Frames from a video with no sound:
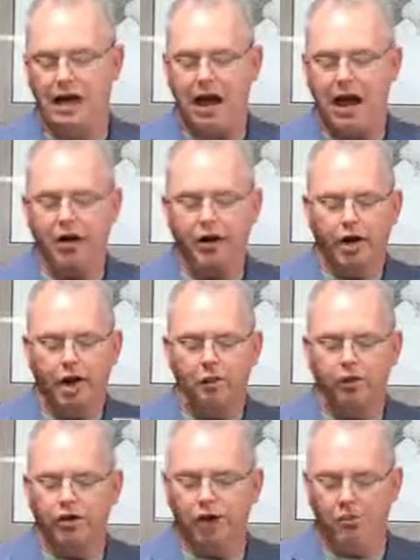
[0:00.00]
And he held it
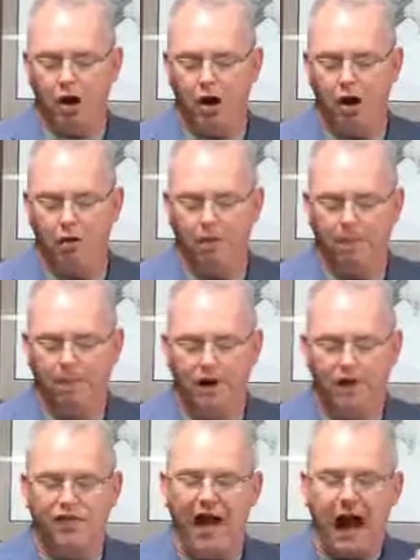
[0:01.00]
up with the bow.
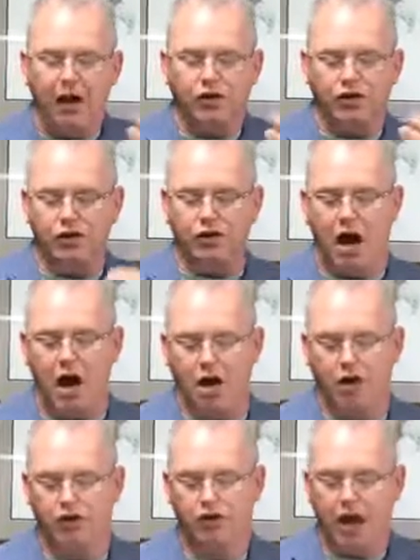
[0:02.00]
A thousand
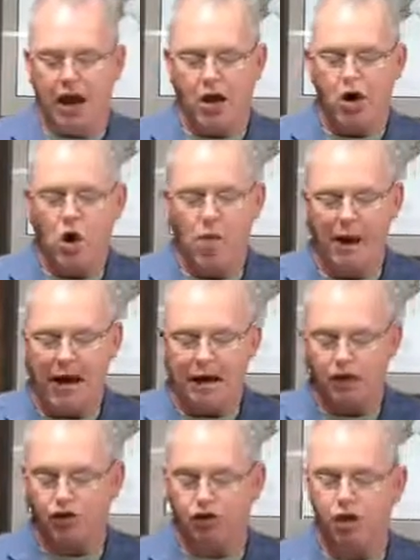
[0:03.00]
dollars, and who'll
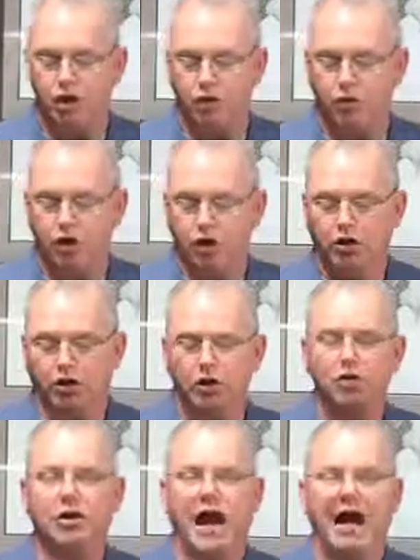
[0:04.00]
make it two?
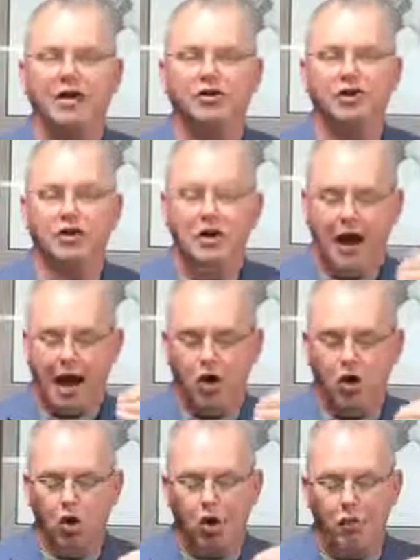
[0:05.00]
Two thousand,
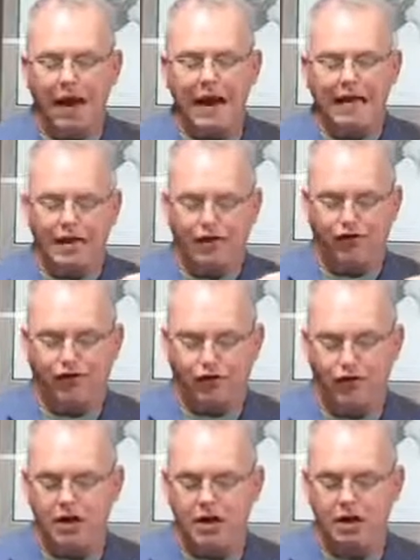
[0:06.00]
and who'll make it
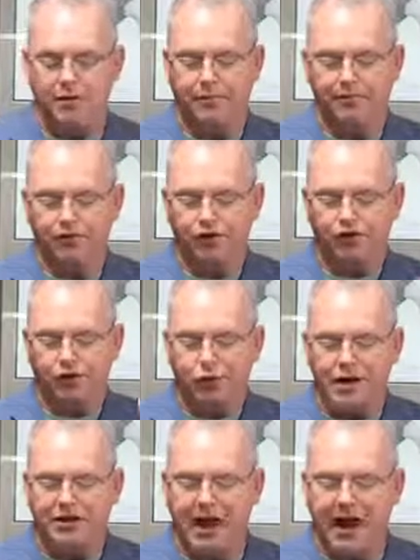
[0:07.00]
three?
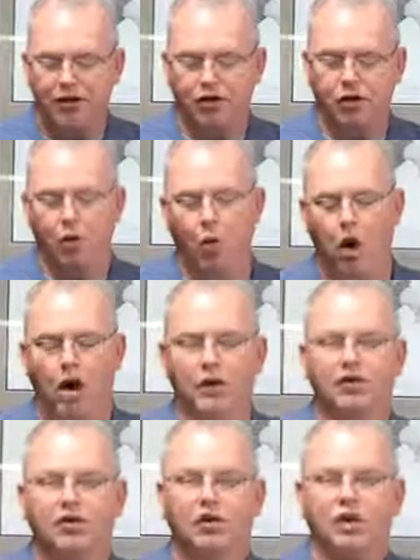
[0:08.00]
Three thousand
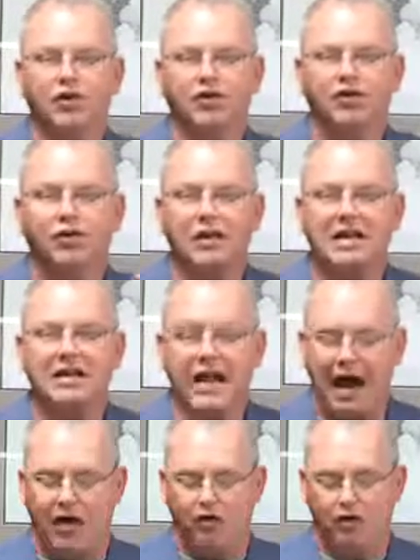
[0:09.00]
once, three
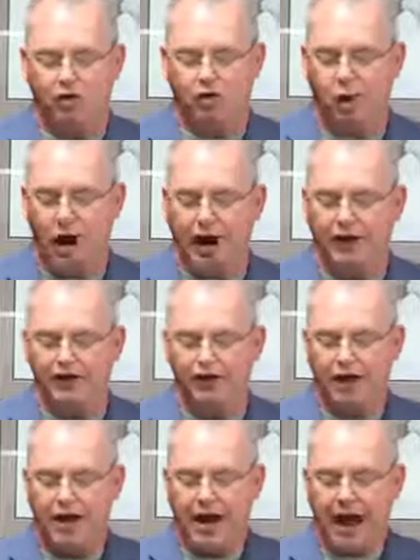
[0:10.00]
thousand
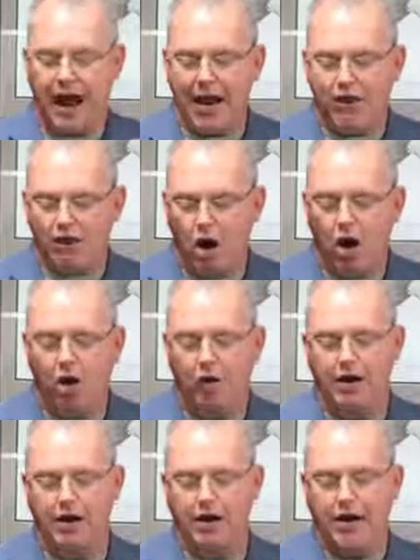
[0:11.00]
twice, and
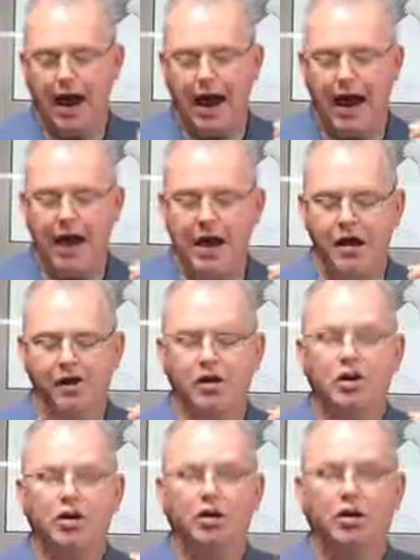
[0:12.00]
going
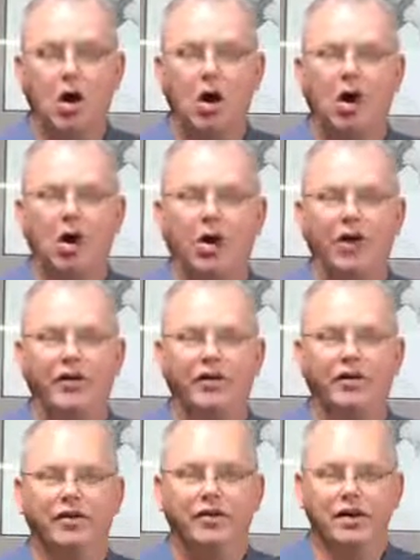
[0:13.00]
and
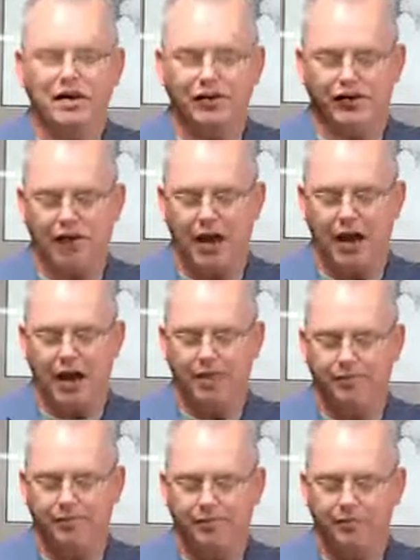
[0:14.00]
gone, he
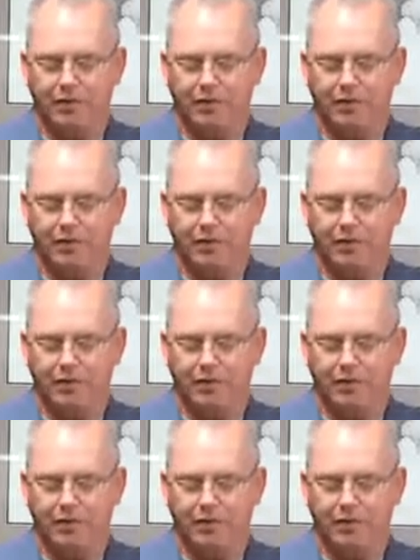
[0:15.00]
said.